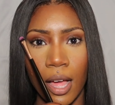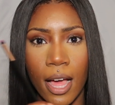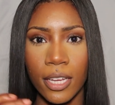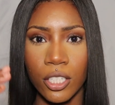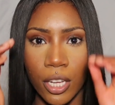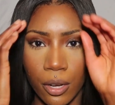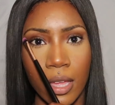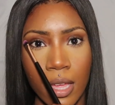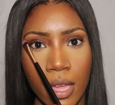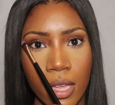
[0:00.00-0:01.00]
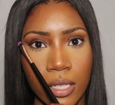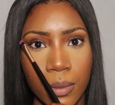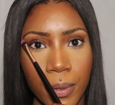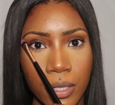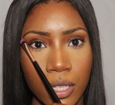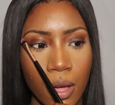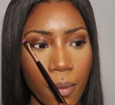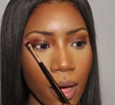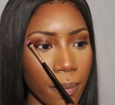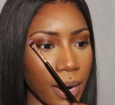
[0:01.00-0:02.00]
eyeshadow is supposed to go
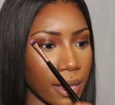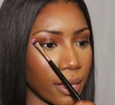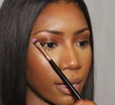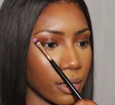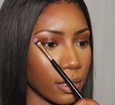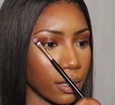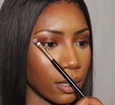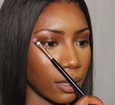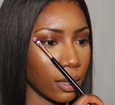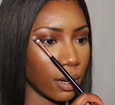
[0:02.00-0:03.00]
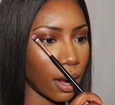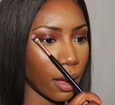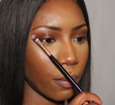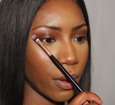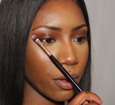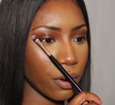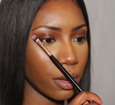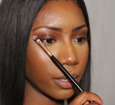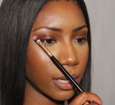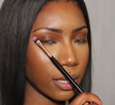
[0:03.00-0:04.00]
up like this, like where your
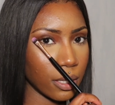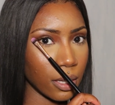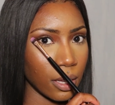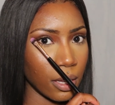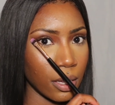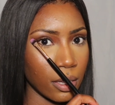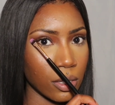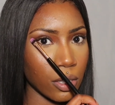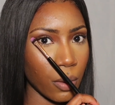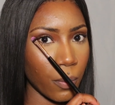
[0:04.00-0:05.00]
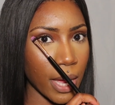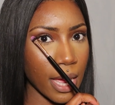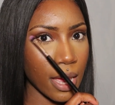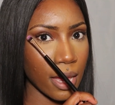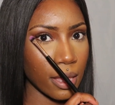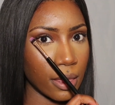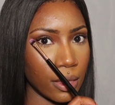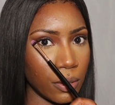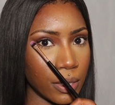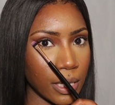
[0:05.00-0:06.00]
nose is. So where
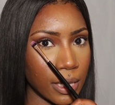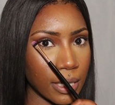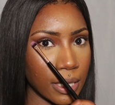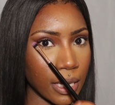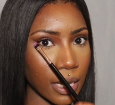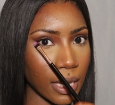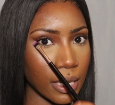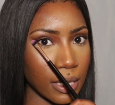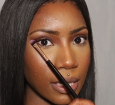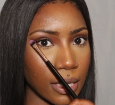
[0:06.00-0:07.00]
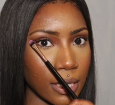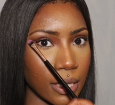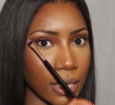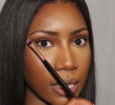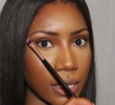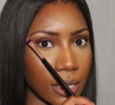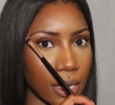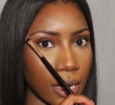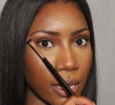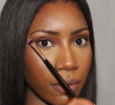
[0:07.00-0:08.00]
you see this stick is, this is
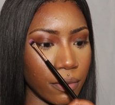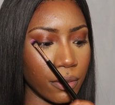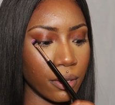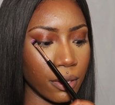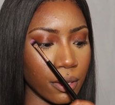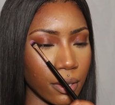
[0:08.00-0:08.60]
the lift.